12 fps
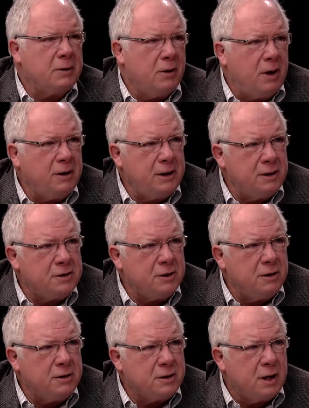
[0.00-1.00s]
called the
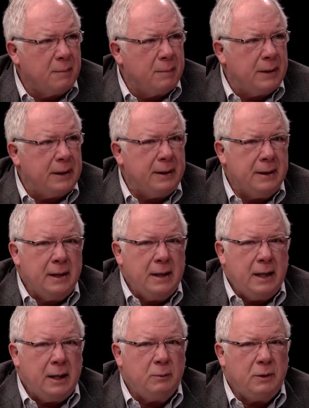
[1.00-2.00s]
insurance company,
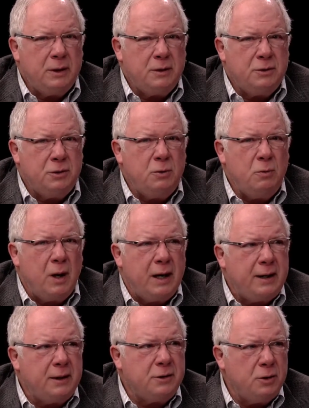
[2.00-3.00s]
and within 2
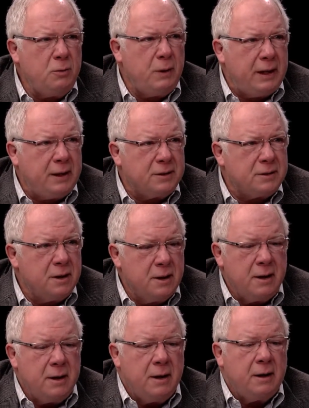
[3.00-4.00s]
weeks,
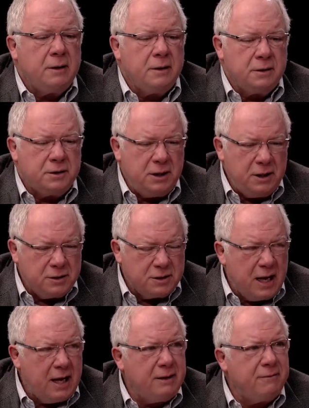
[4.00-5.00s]
she
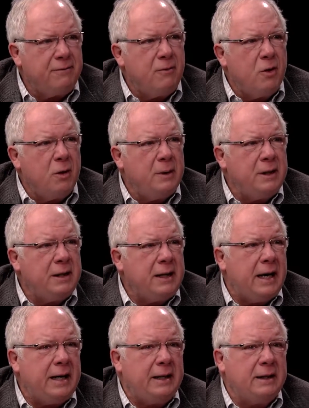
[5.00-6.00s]
signed a form
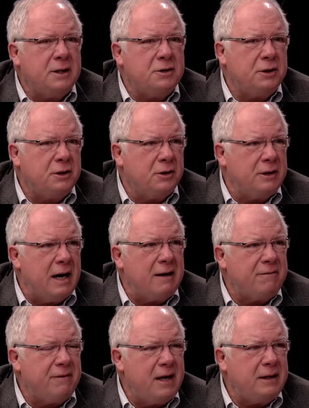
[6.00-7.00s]
indicating that she could
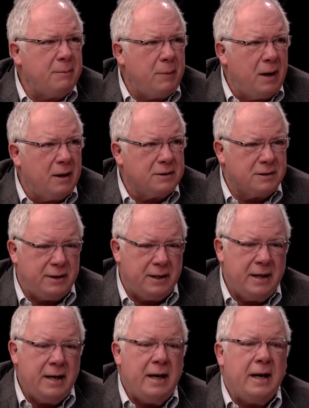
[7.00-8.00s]
not find the policy,
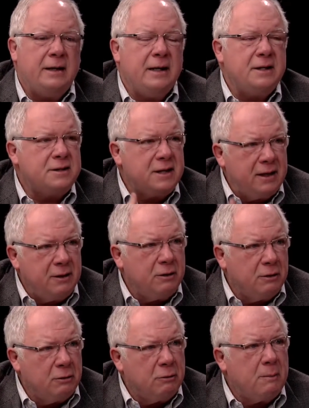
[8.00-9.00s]
and they sent
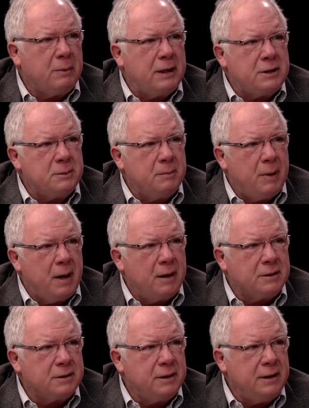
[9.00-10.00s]
her a replacement
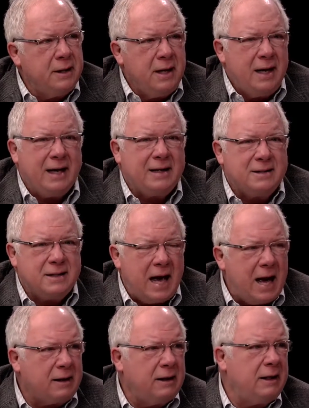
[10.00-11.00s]
policy,
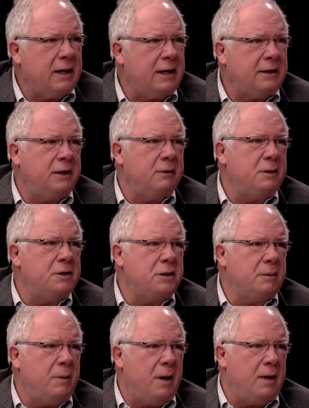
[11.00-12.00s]
exactly like the
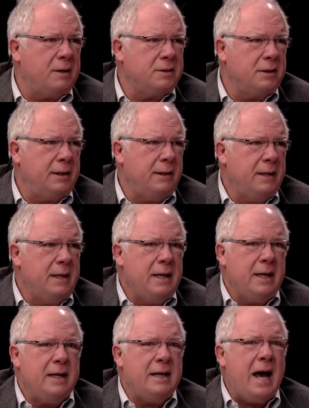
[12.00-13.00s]
original policy.
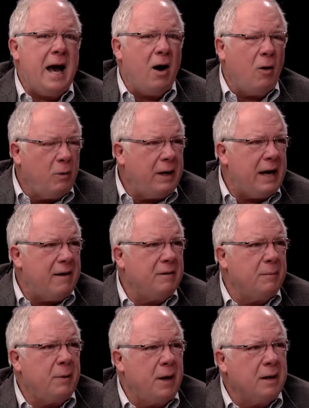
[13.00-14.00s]
And now we have
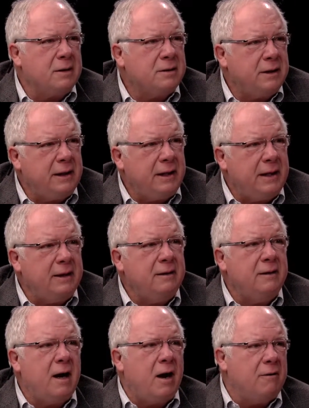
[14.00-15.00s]
the policy
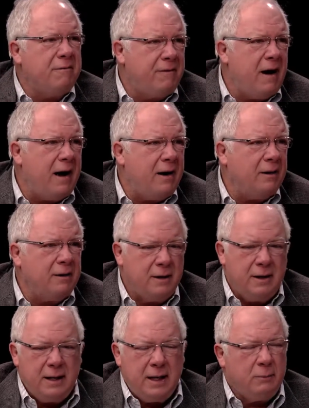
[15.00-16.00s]
in our file,
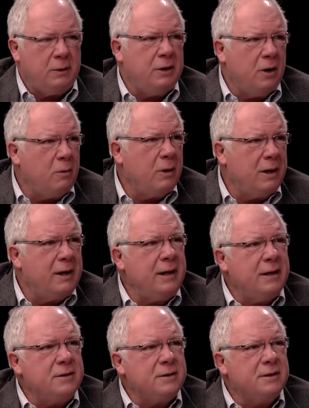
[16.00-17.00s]
and we know where it
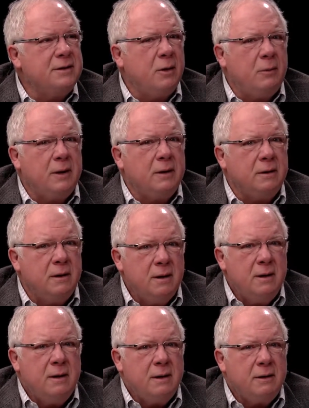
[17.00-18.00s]
is, so we can,
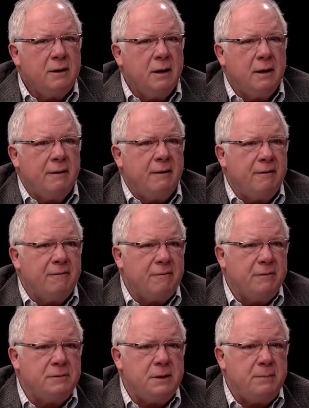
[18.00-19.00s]
if
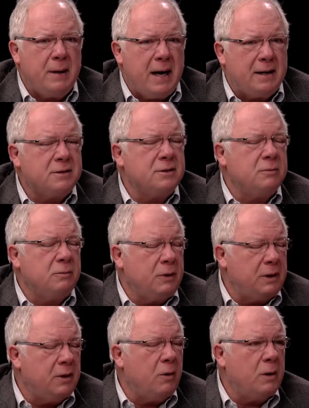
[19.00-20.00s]
she passes,
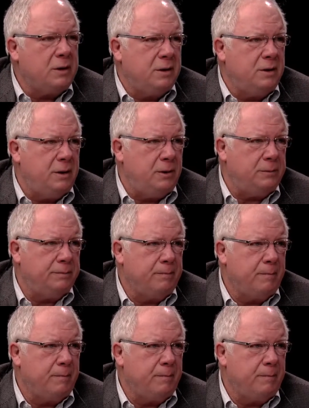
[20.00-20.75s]
we know what to do.